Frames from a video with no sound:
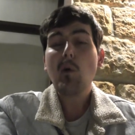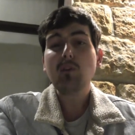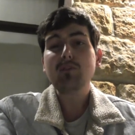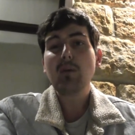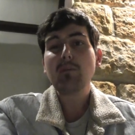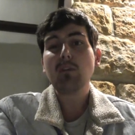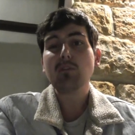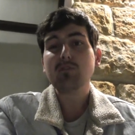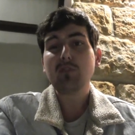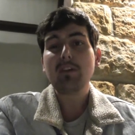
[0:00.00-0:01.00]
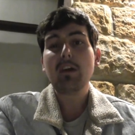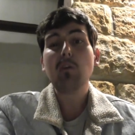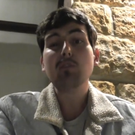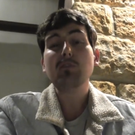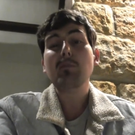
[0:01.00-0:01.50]
or something on screen now.
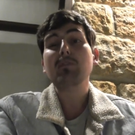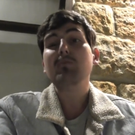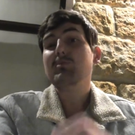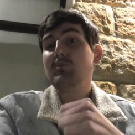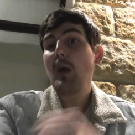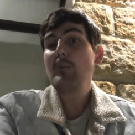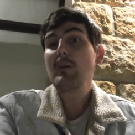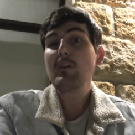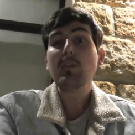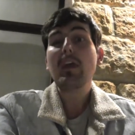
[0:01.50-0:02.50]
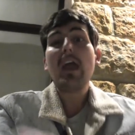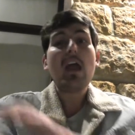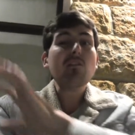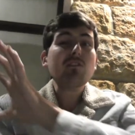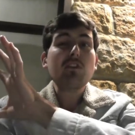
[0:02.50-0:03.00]
Also my subscribe icon,
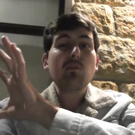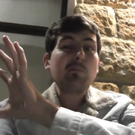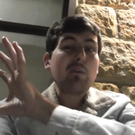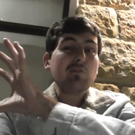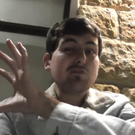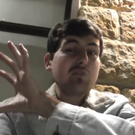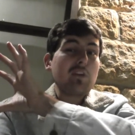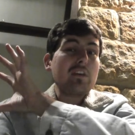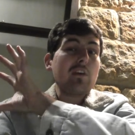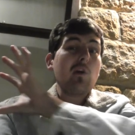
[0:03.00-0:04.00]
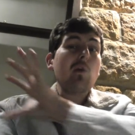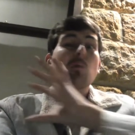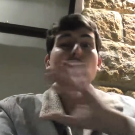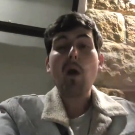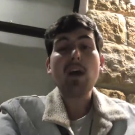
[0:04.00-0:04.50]
everything will be on screen
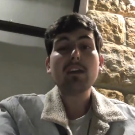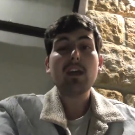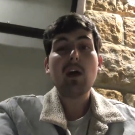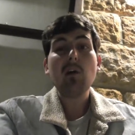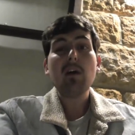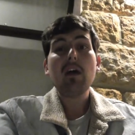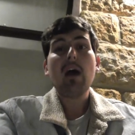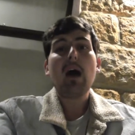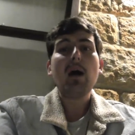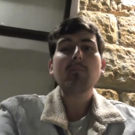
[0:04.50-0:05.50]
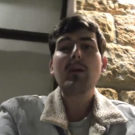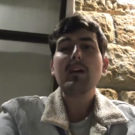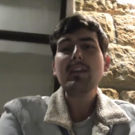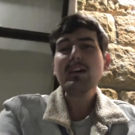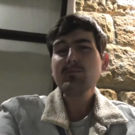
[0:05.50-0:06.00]
right now.
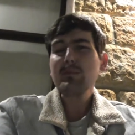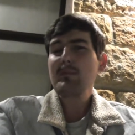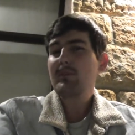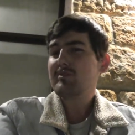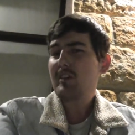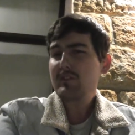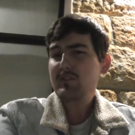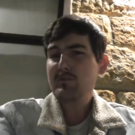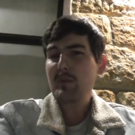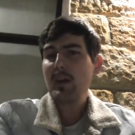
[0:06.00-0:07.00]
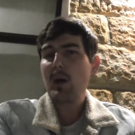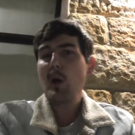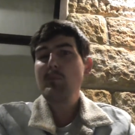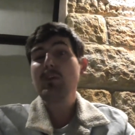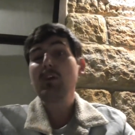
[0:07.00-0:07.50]
And that pretty much does it for me. I hope you